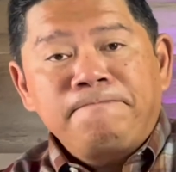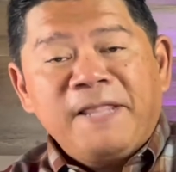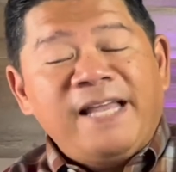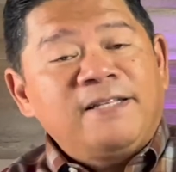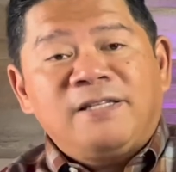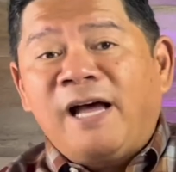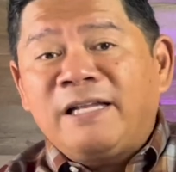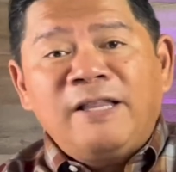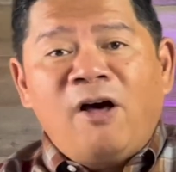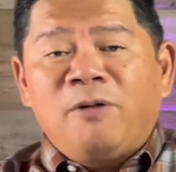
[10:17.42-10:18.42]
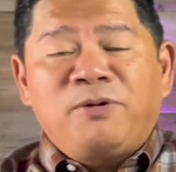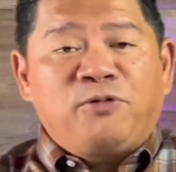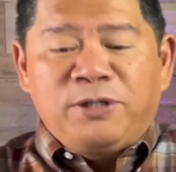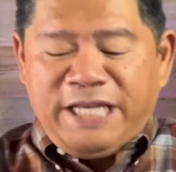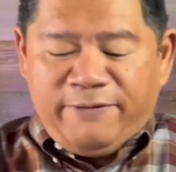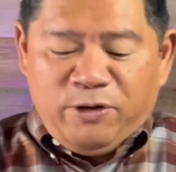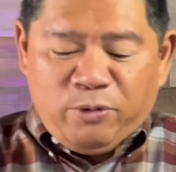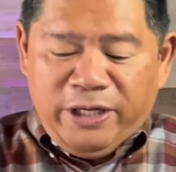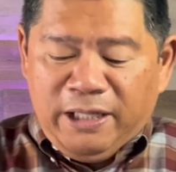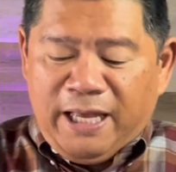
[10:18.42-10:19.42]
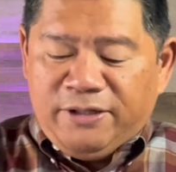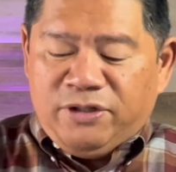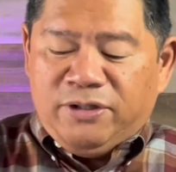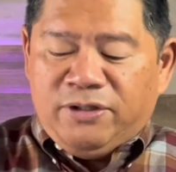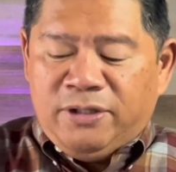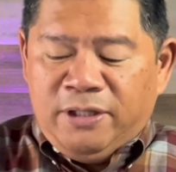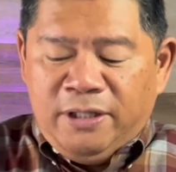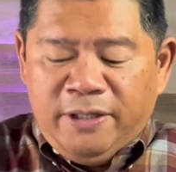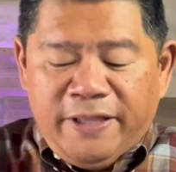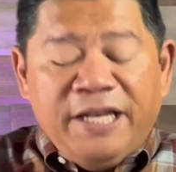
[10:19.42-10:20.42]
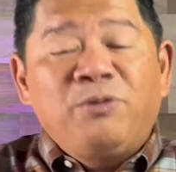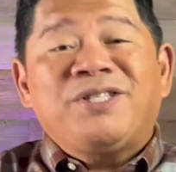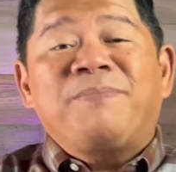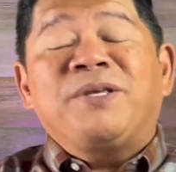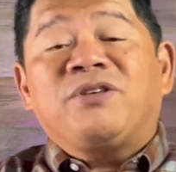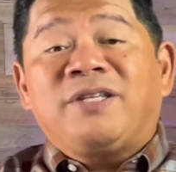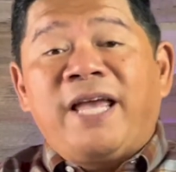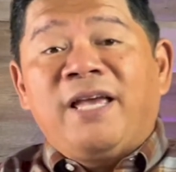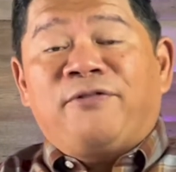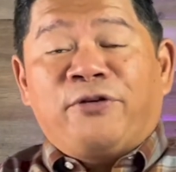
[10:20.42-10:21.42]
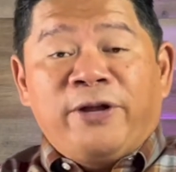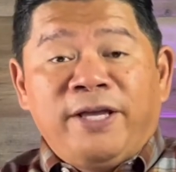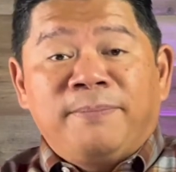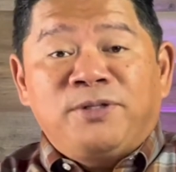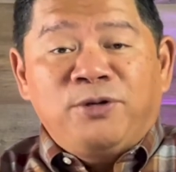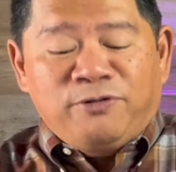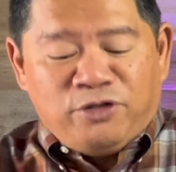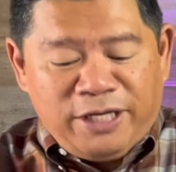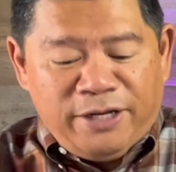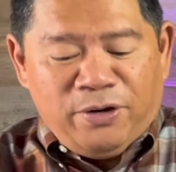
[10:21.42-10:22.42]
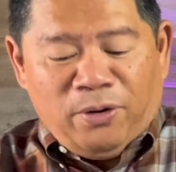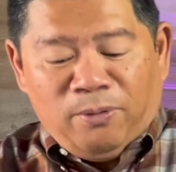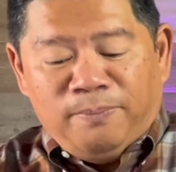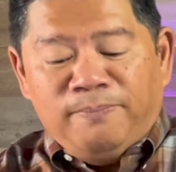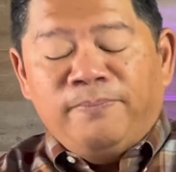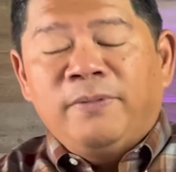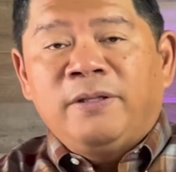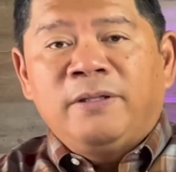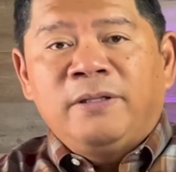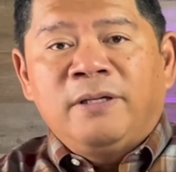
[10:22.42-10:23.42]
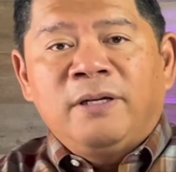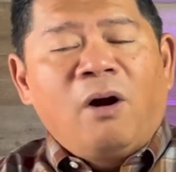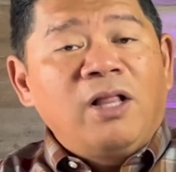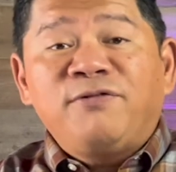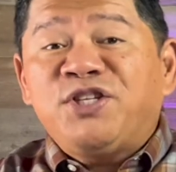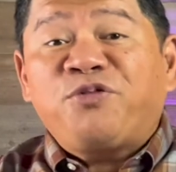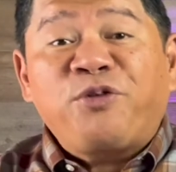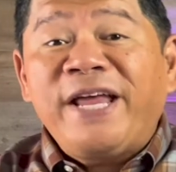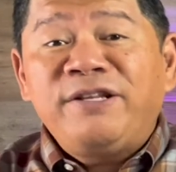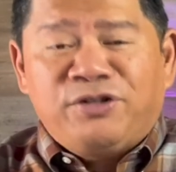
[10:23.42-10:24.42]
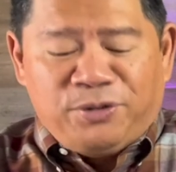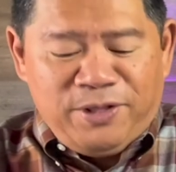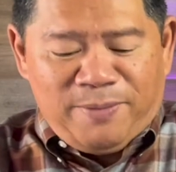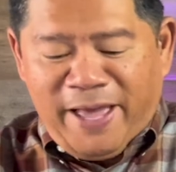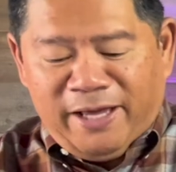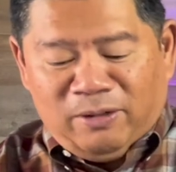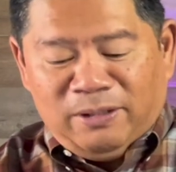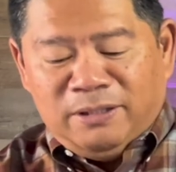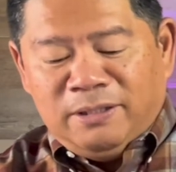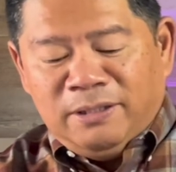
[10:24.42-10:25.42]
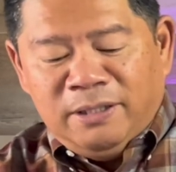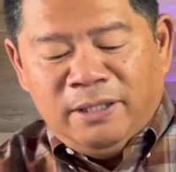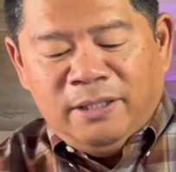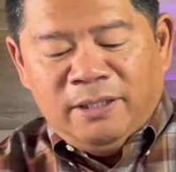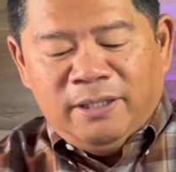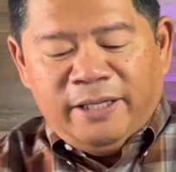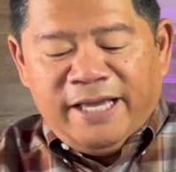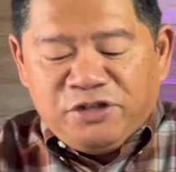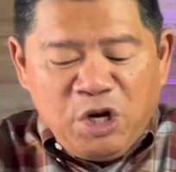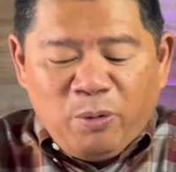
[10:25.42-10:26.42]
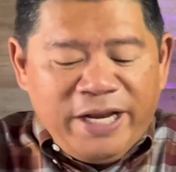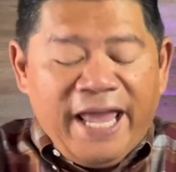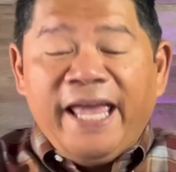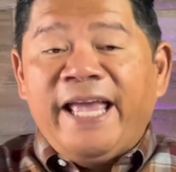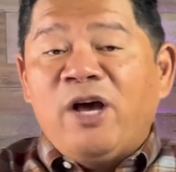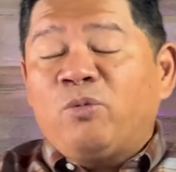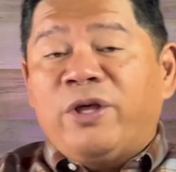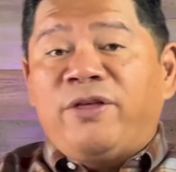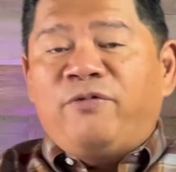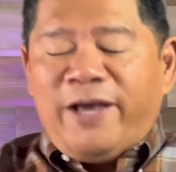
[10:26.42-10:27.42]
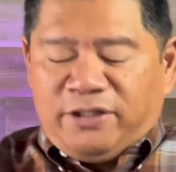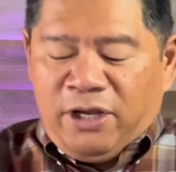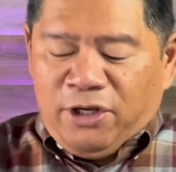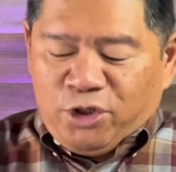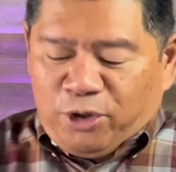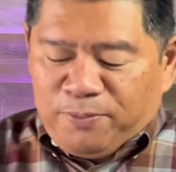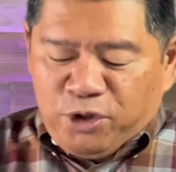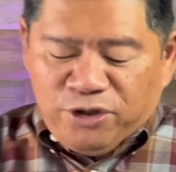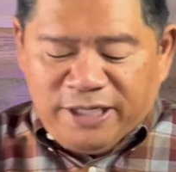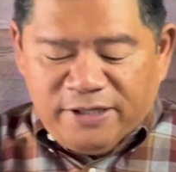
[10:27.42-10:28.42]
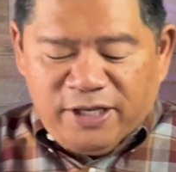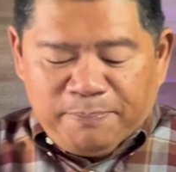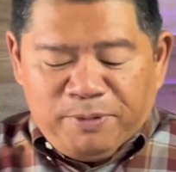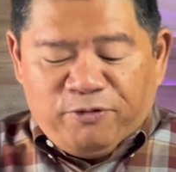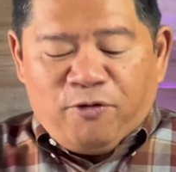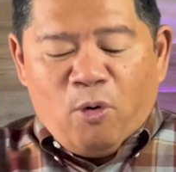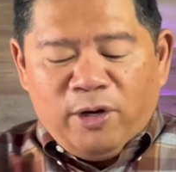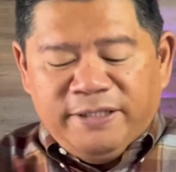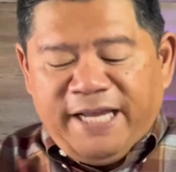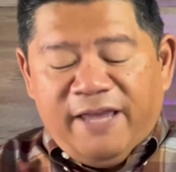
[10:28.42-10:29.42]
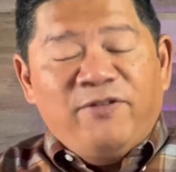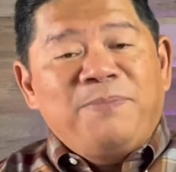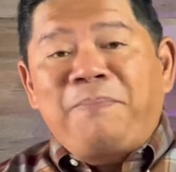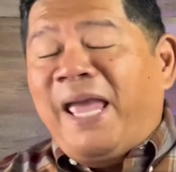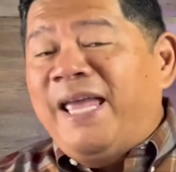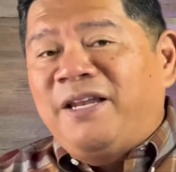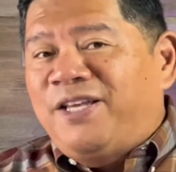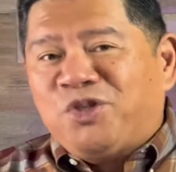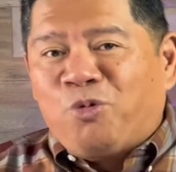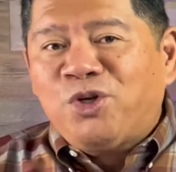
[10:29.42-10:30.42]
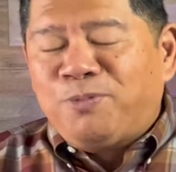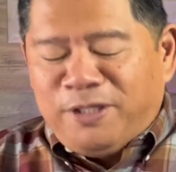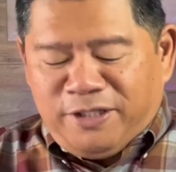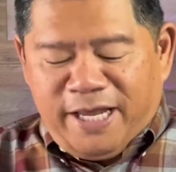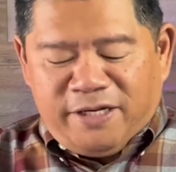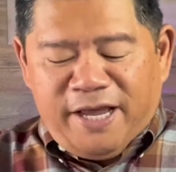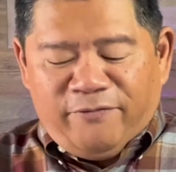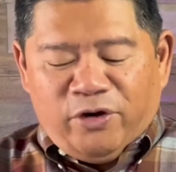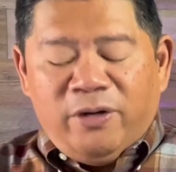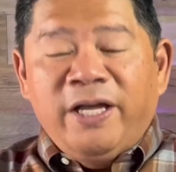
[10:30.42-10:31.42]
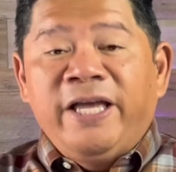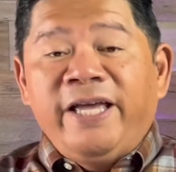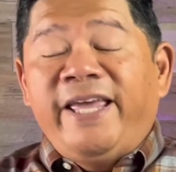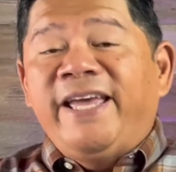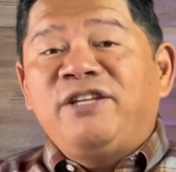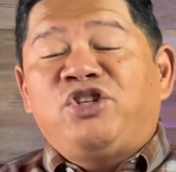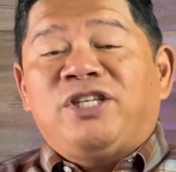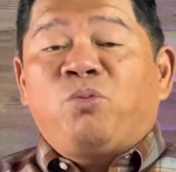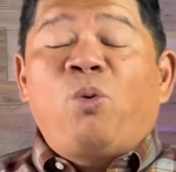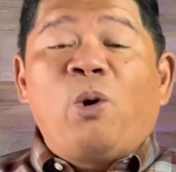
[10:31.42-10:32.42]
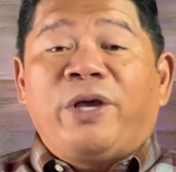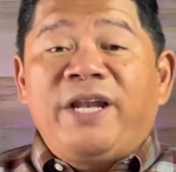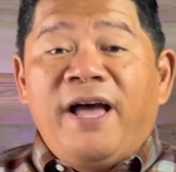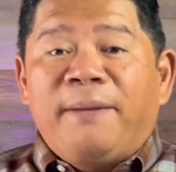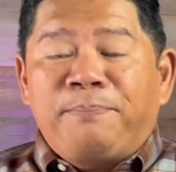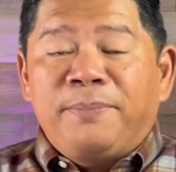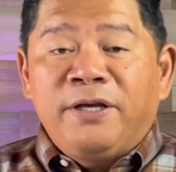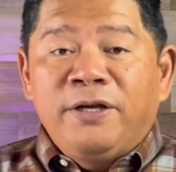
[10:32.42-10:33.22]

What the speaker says: And it's not long before David realizes that it was a mistake for him to have stayed home. All of his friends are in the battle. He has no one to hang out with. In fact, scripture says that before David made his worst mistake ever, he had just woken up